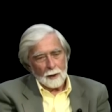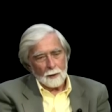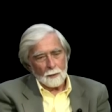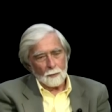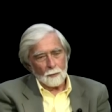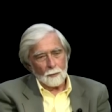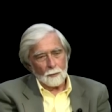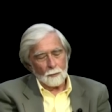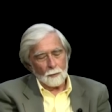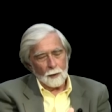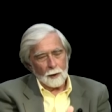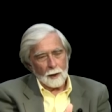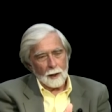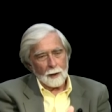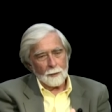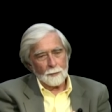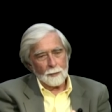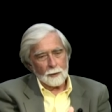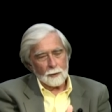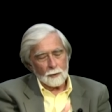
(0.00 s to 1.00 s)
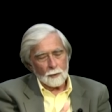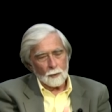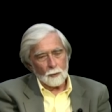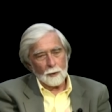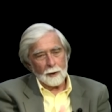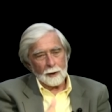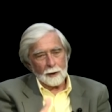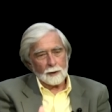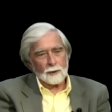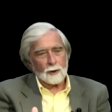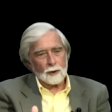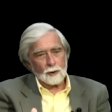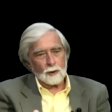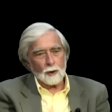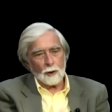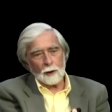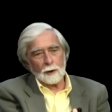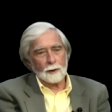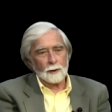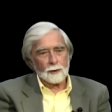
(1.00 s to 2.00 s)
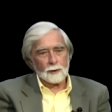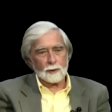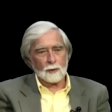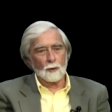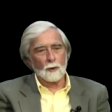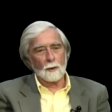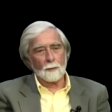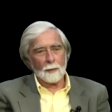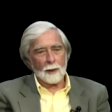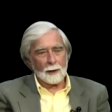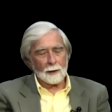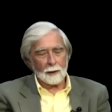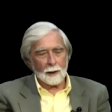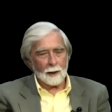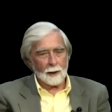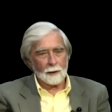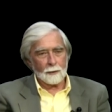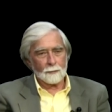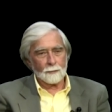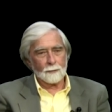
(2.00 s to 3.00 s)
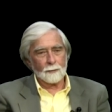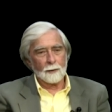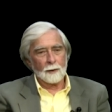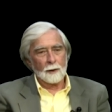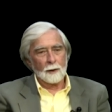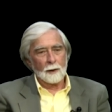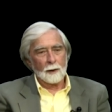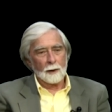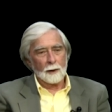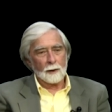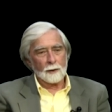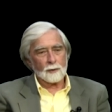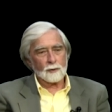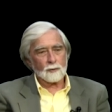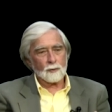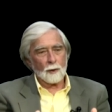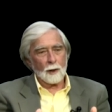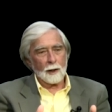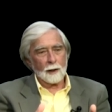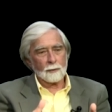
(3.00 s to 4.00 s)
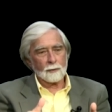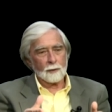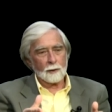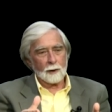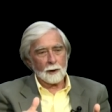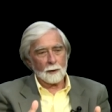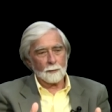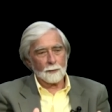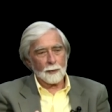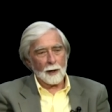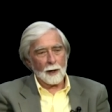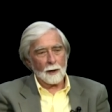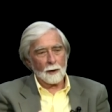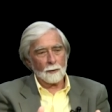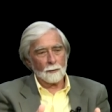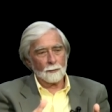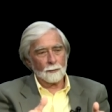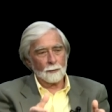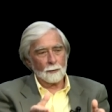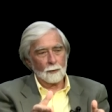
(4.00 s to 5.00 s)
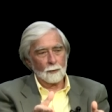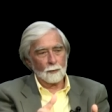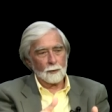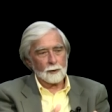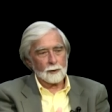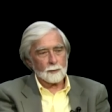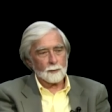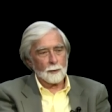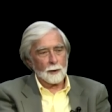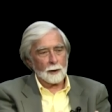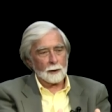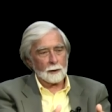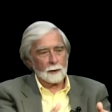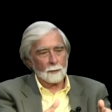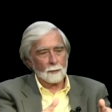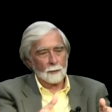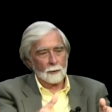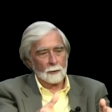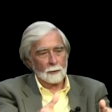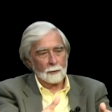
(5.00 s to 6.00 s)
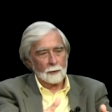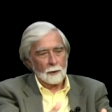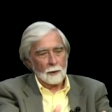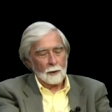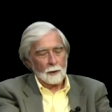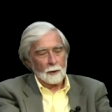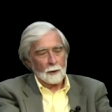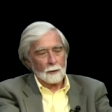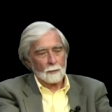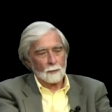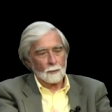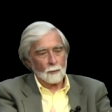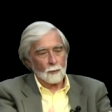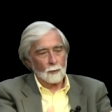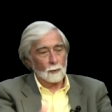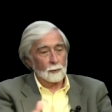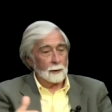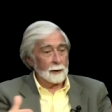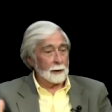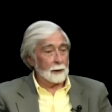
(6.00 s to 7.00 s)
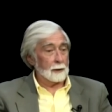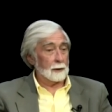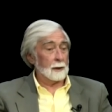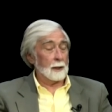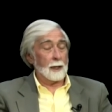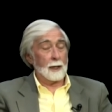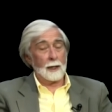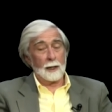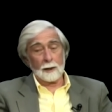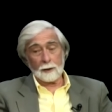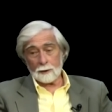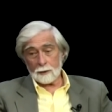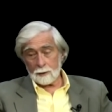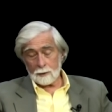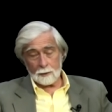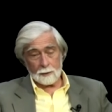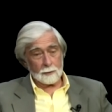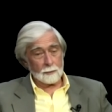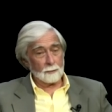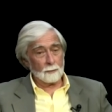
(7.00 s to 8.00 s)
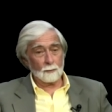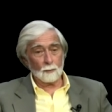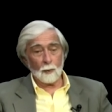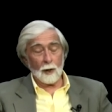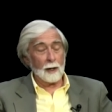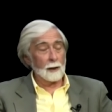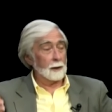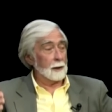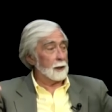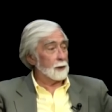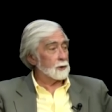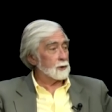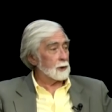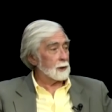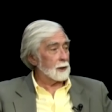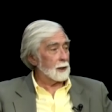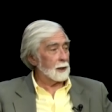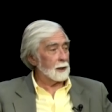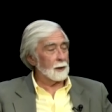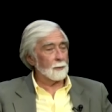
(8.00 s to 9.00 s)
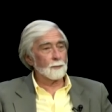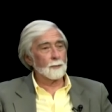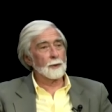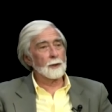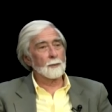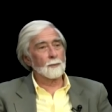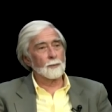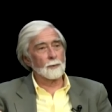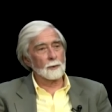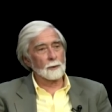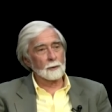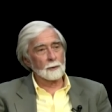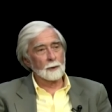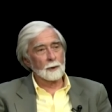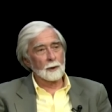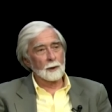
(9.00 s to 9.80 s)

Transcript: what I've been doing as a journalist all my life is trying to get powerful, respectable, ruling class, well-educated people